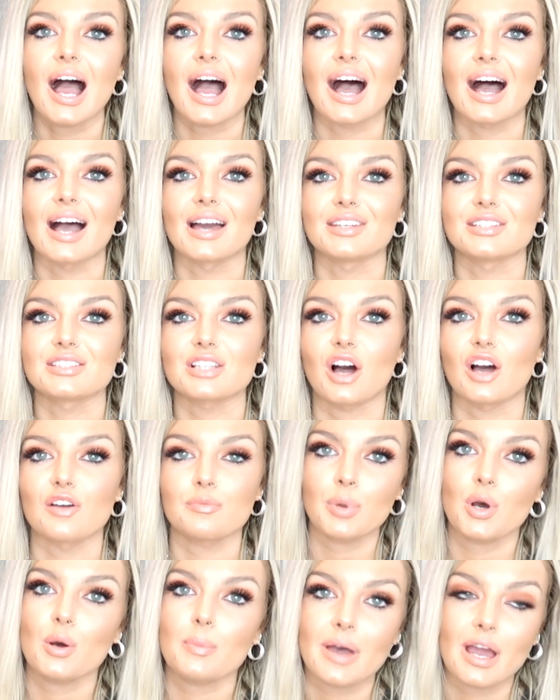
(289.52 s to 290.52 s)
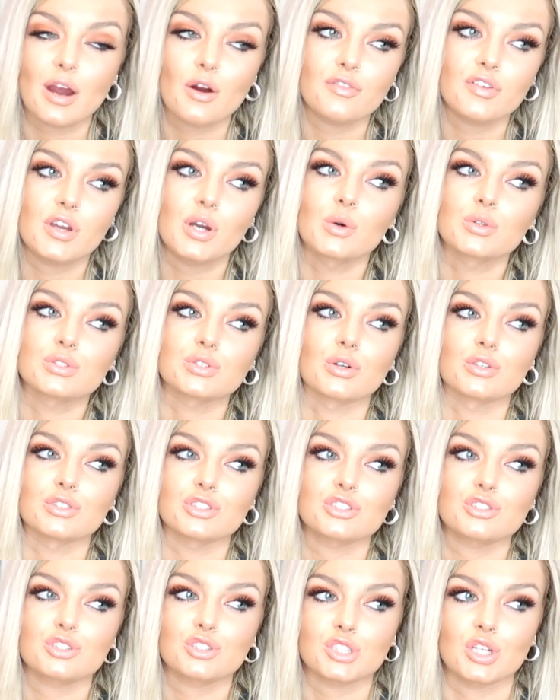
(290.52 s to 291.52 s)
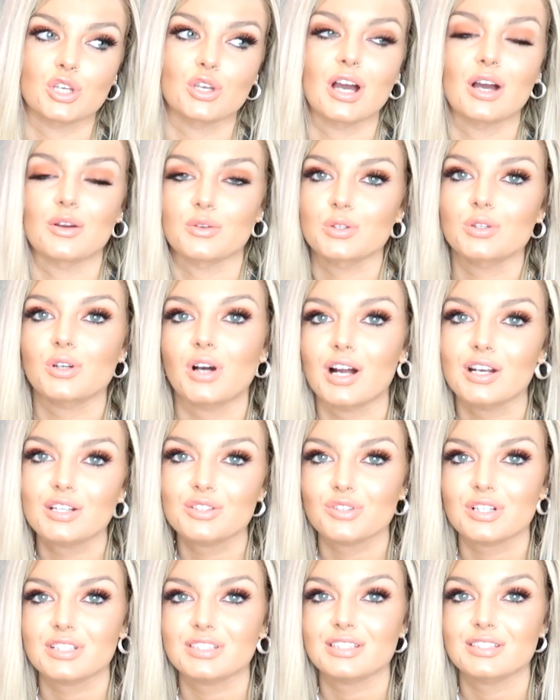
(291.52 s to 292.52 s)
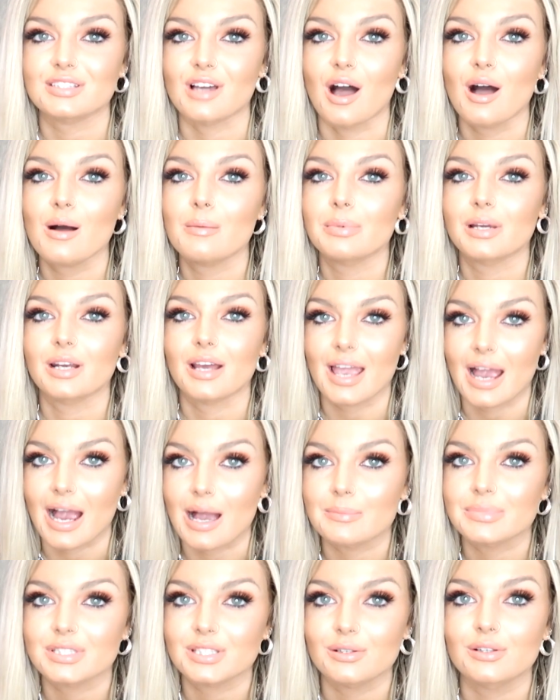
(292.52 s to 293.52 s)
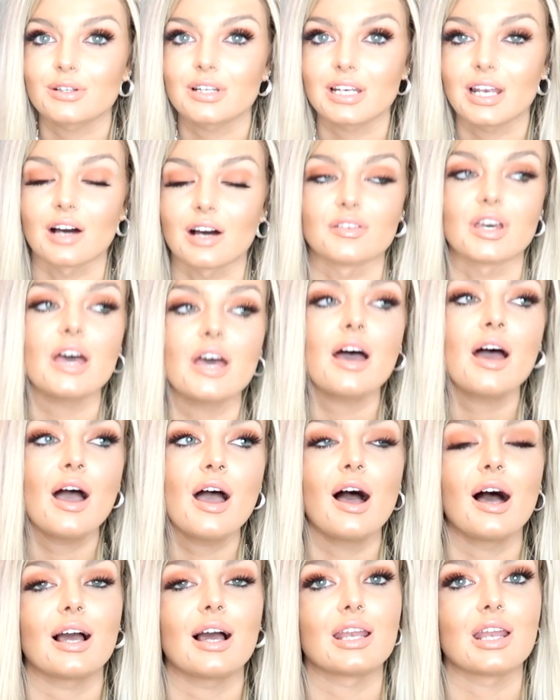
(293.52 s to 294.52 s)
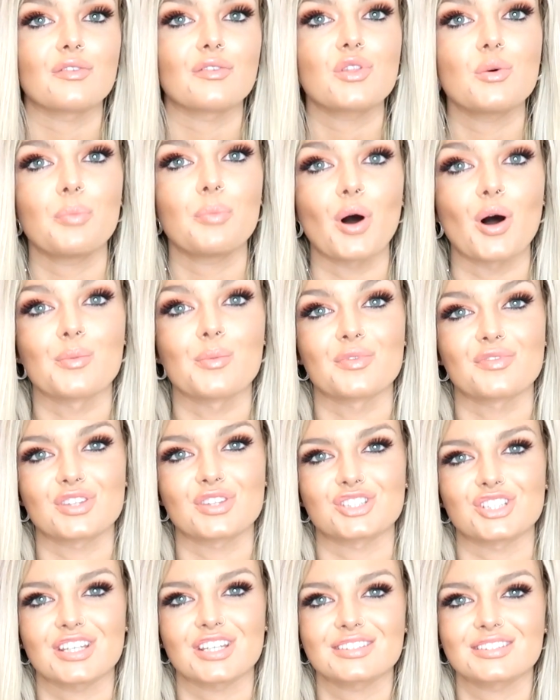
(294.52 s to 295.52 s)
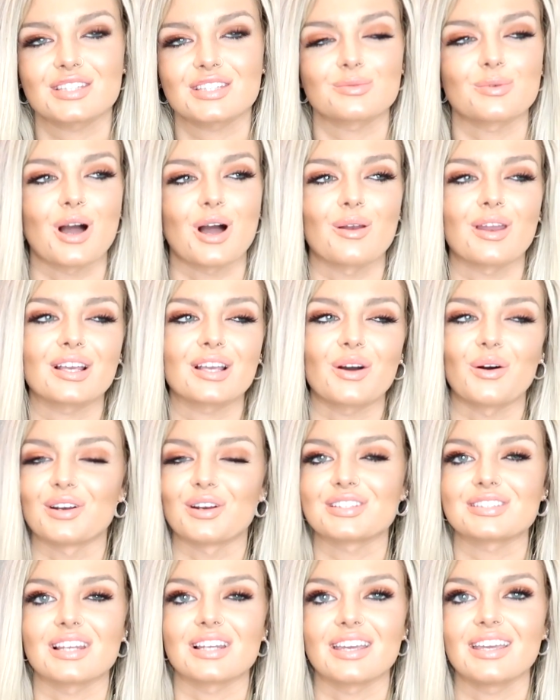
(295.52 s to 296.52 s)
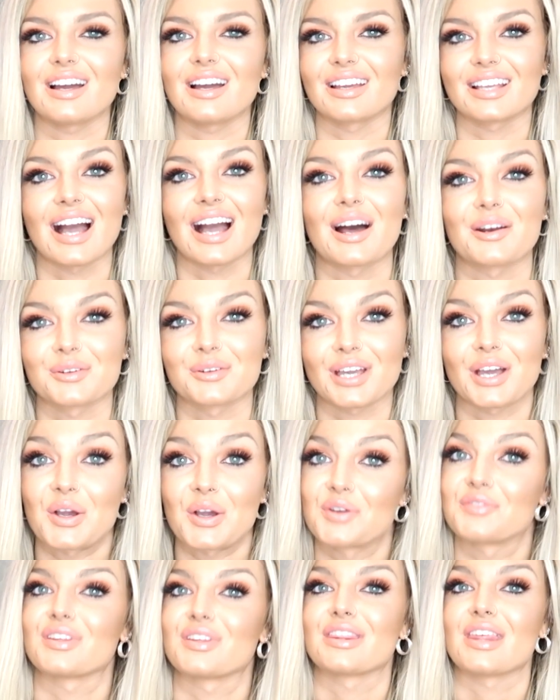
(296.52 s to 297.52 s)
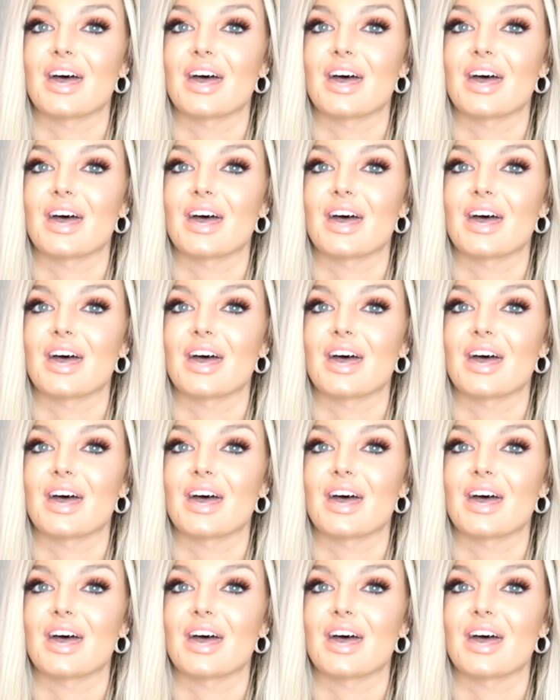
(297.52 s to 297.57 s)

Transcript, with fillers: and I've put a pair of heels on just to show you how you can kind of dress this up and I absolutely love it. I love the bottom of the jeans as well, like honestly I cannot get over